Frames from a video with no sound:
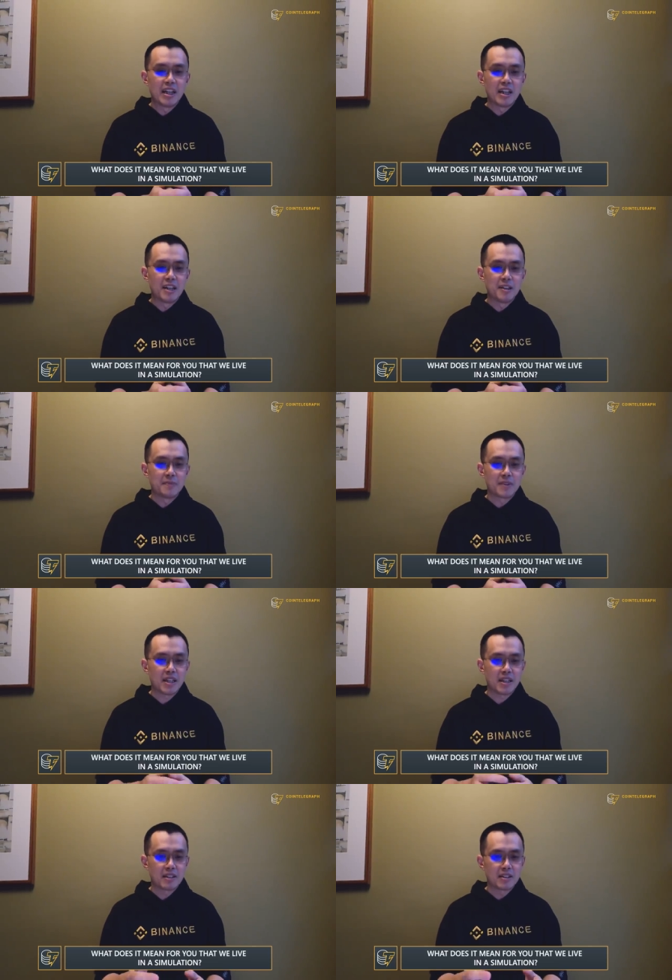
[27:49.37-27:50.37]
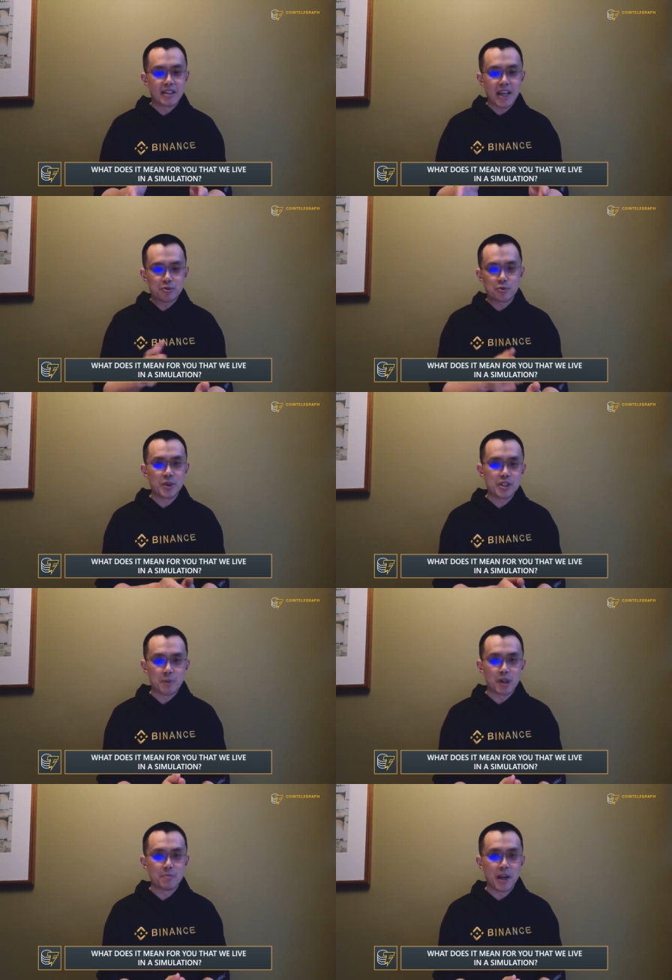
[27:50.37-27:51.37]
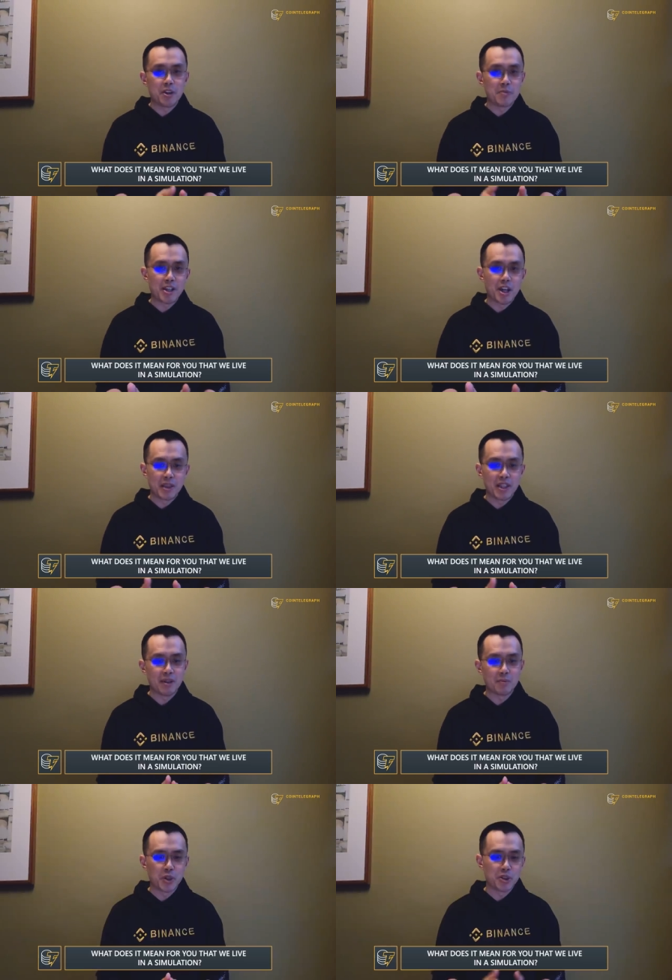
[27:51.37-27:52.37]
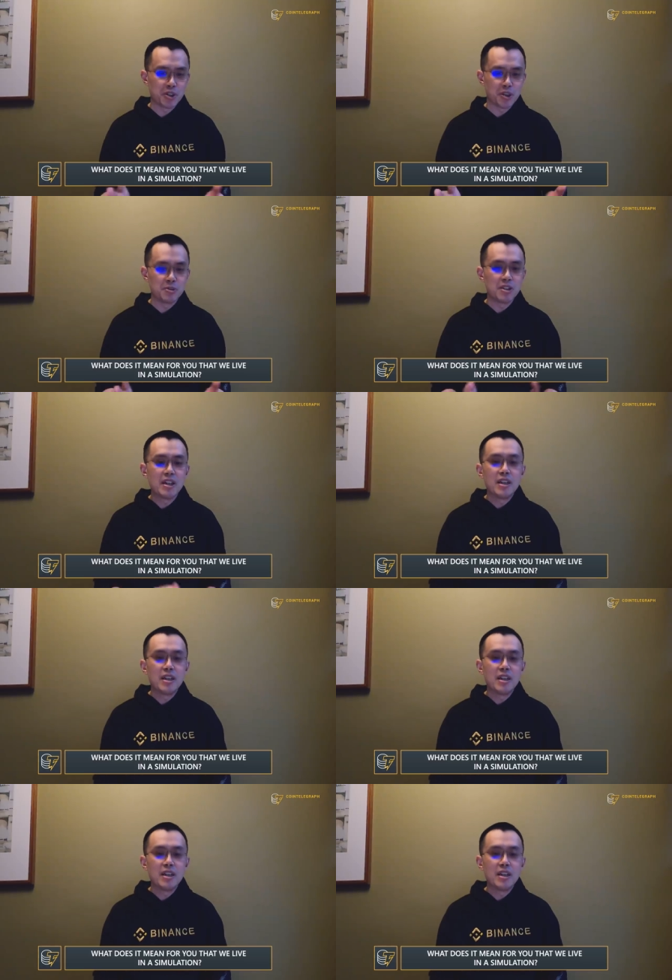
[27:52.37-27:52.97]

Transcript: Um, he, the next respawn may or may not be him. We don't know.